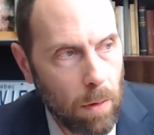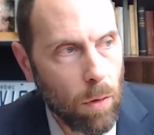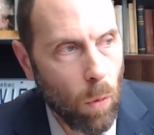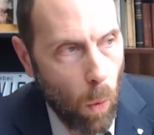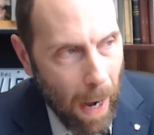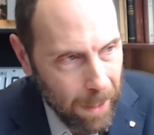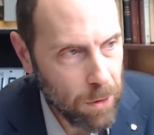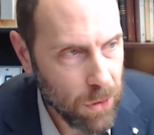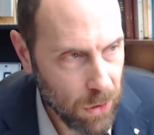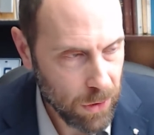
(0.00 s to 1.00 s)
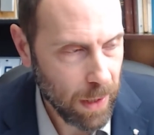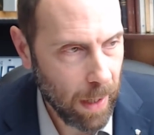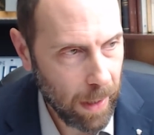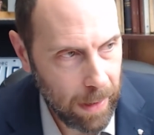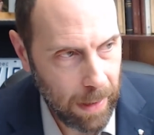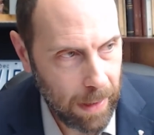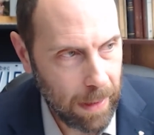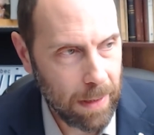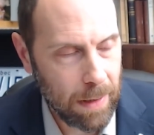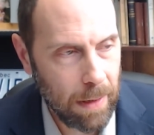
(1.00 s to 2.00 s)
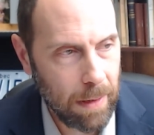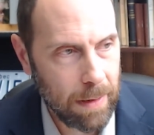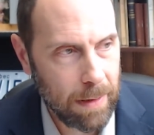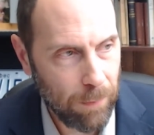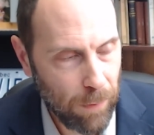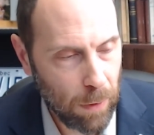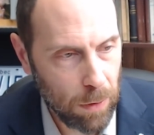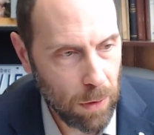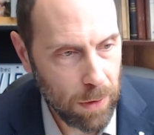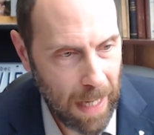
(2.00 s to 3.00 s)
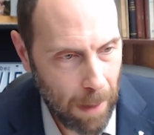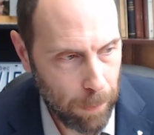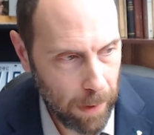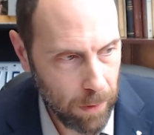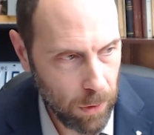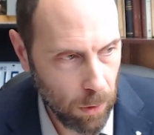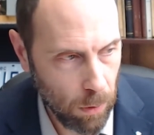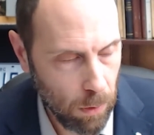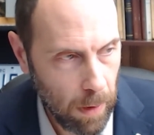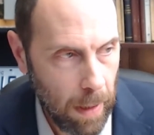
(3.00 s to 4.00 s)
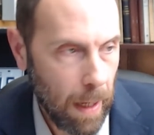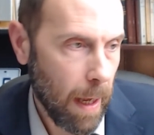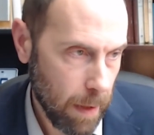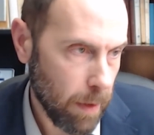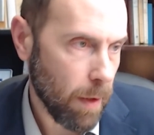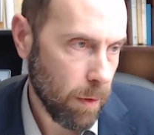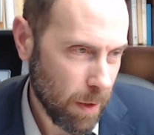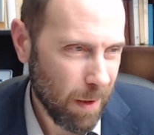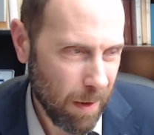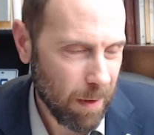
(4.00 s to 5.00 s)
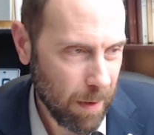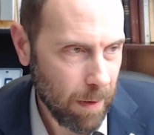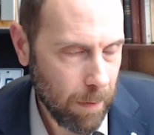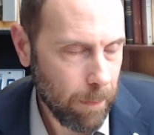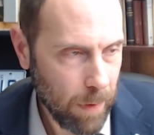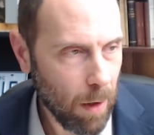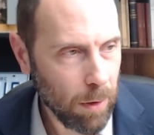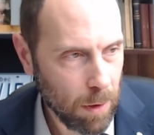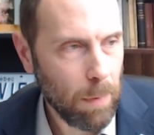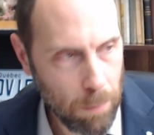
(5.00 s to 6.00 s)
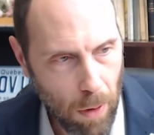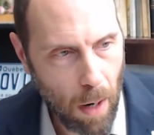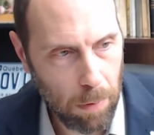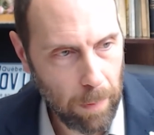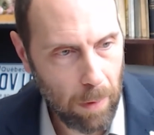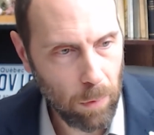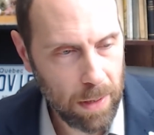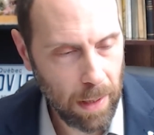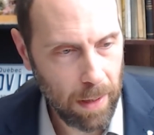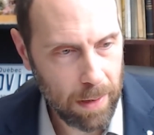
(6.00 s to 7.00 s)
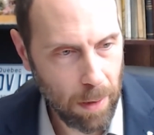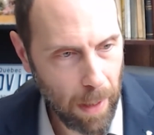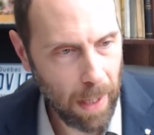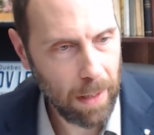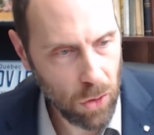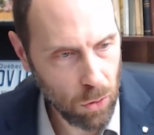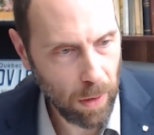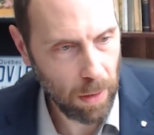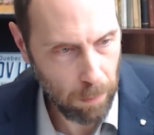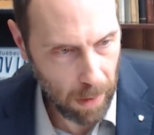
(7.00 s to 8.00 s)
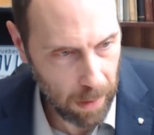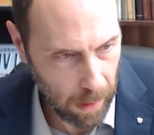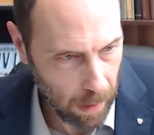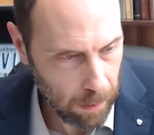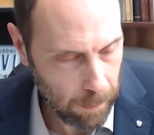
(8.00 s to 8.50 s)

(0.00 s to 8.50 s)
the wider society is difficult to tap into. And then there's the ultimate problem, I would say, is the mainstream media